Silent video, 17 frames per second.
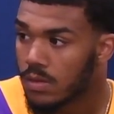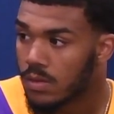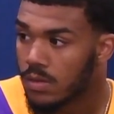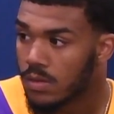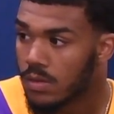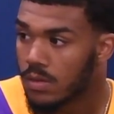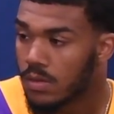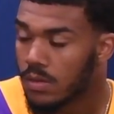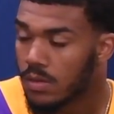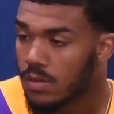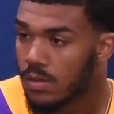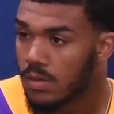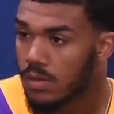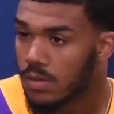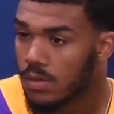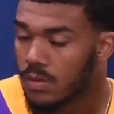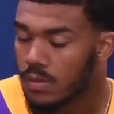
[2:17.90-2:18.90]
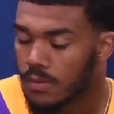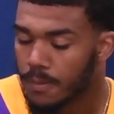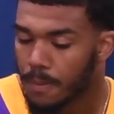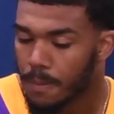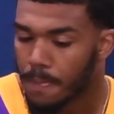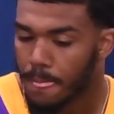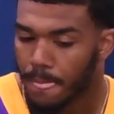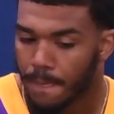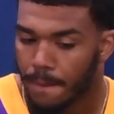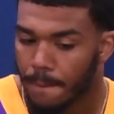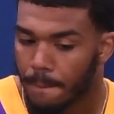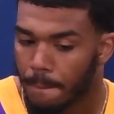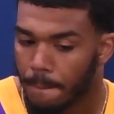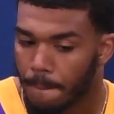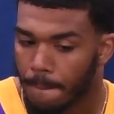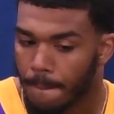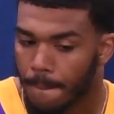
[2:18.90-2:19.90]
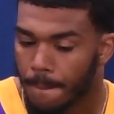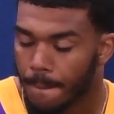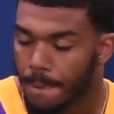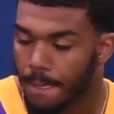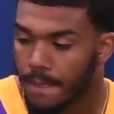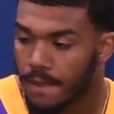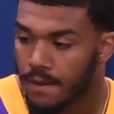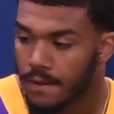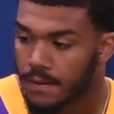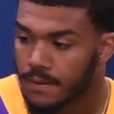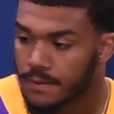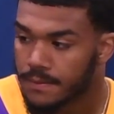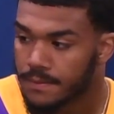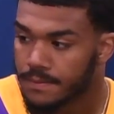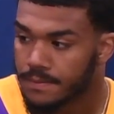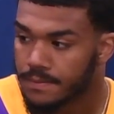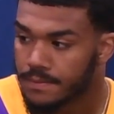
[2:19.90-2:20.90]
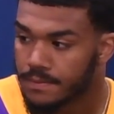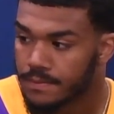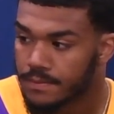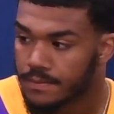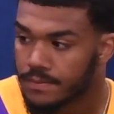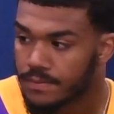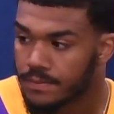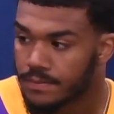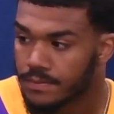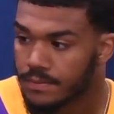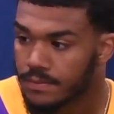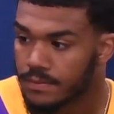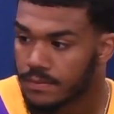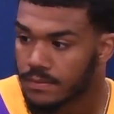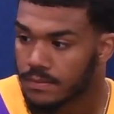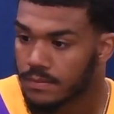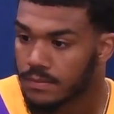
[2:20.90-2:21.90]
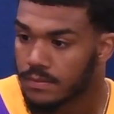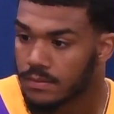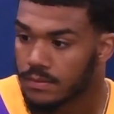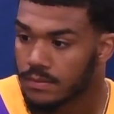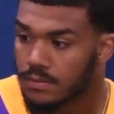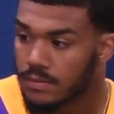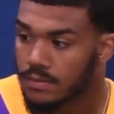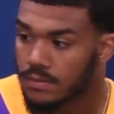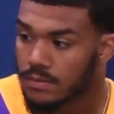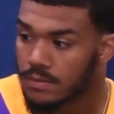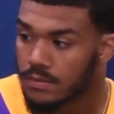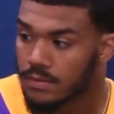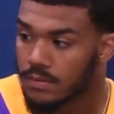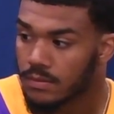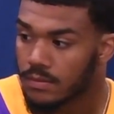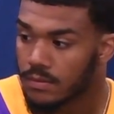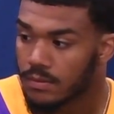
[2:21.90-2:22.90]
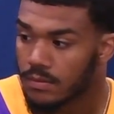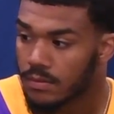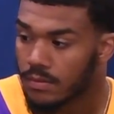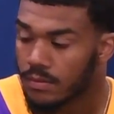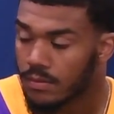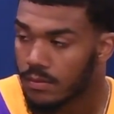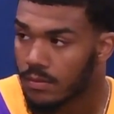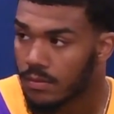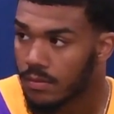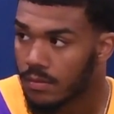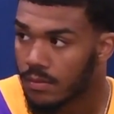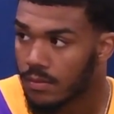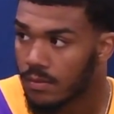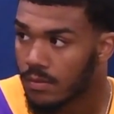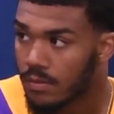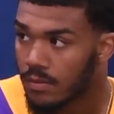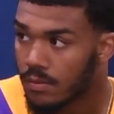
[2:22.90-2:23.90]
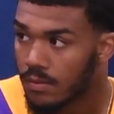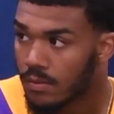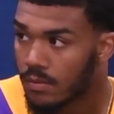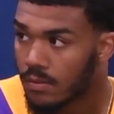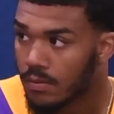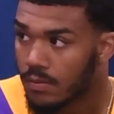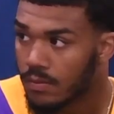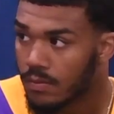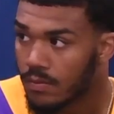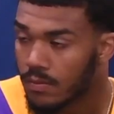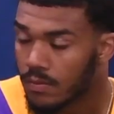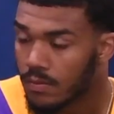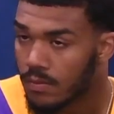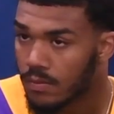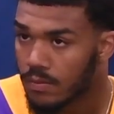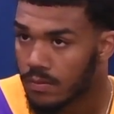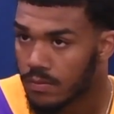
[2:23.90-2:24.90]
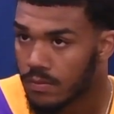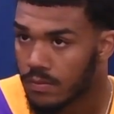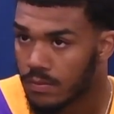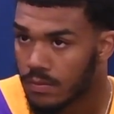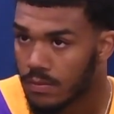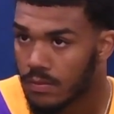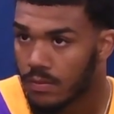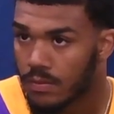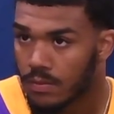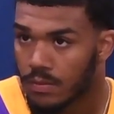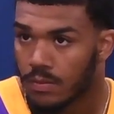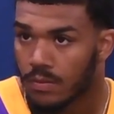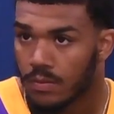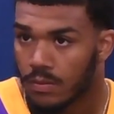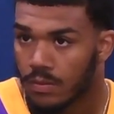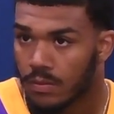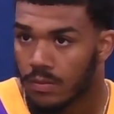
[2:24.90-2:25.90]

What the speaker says: This person isn't speaking.